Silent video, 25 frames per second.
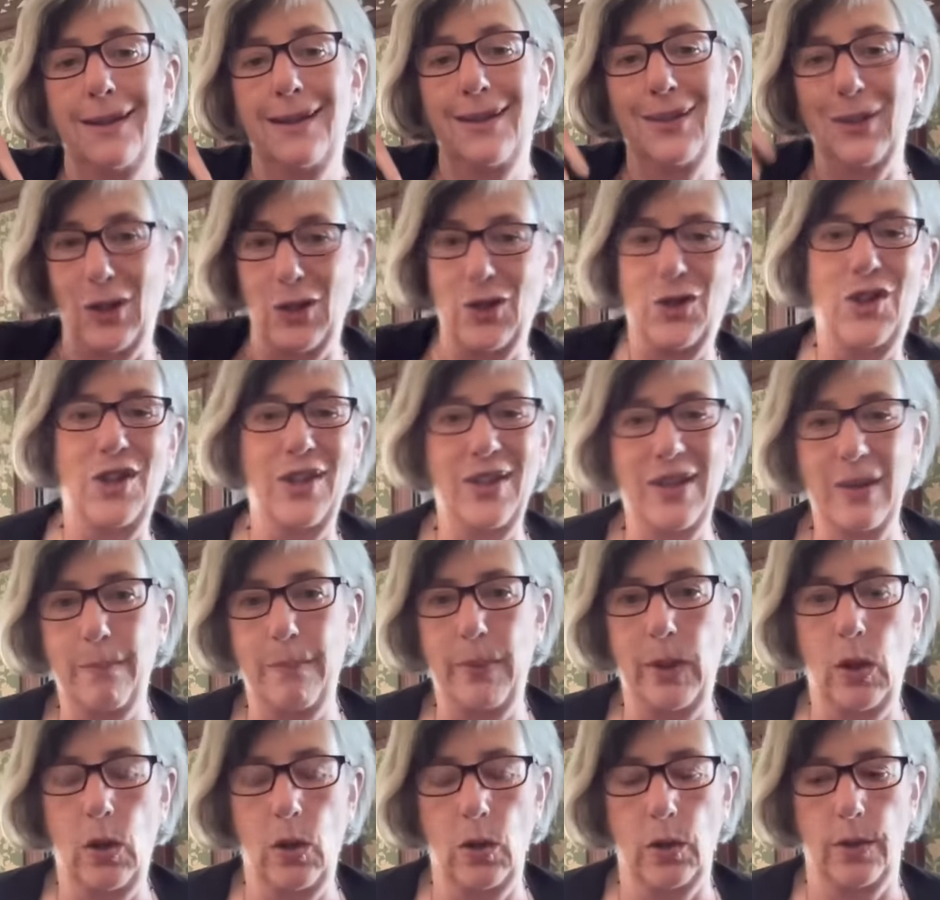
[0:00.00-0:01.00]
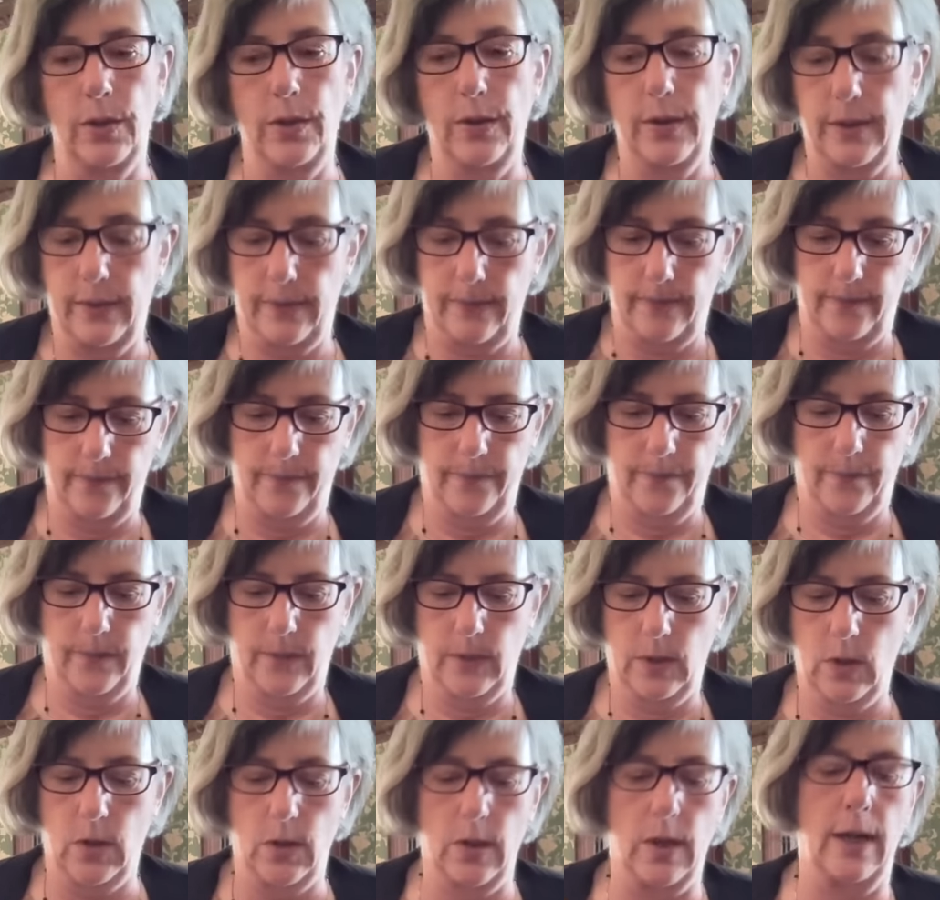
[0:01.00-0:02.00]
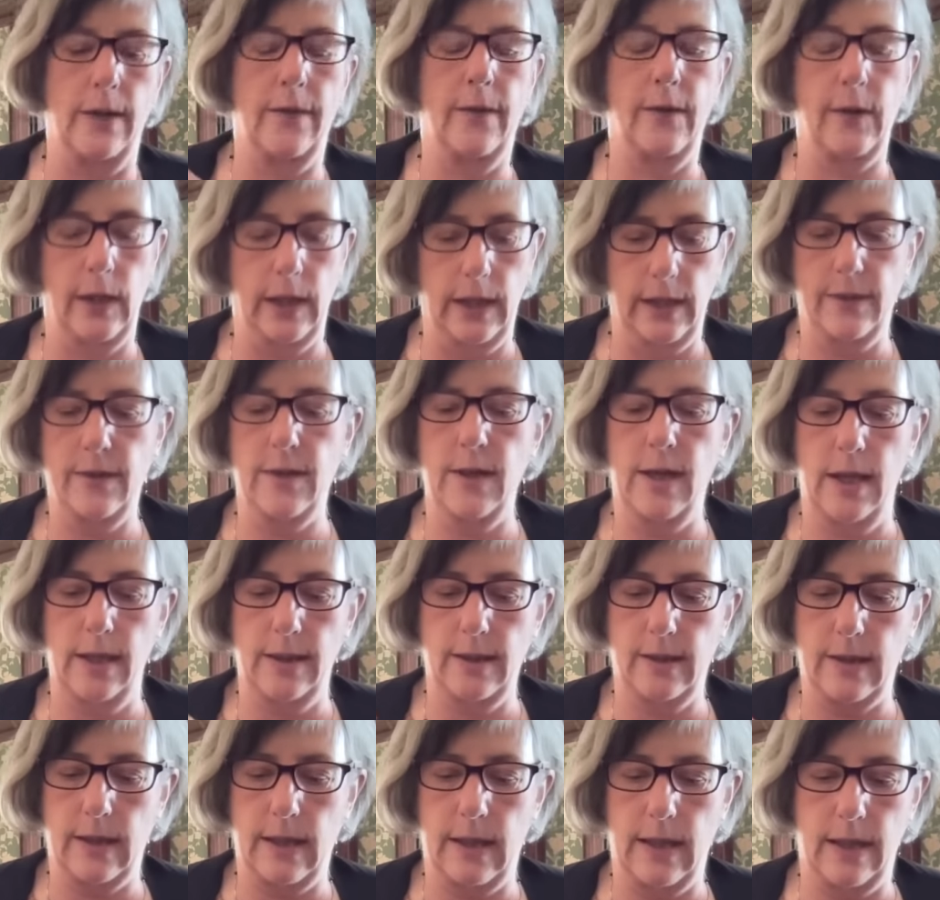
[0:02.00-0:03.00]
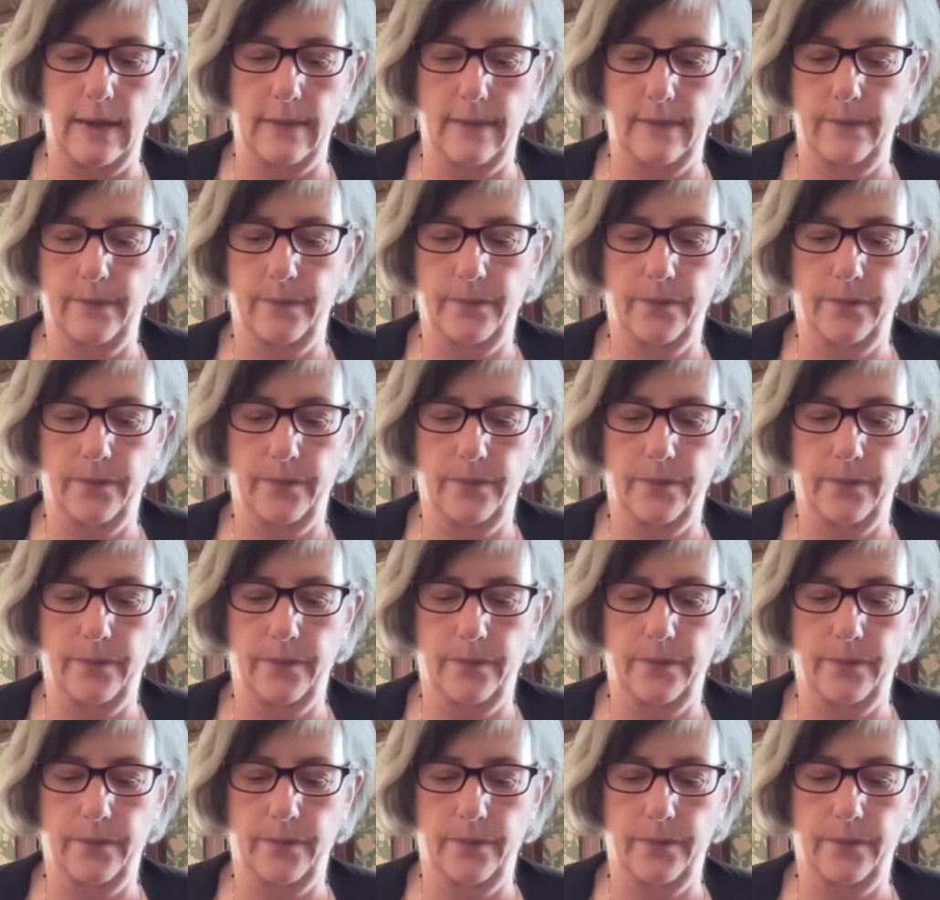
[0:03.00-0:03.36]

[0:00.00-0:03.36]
lodging the bond? All right, so let's ask that.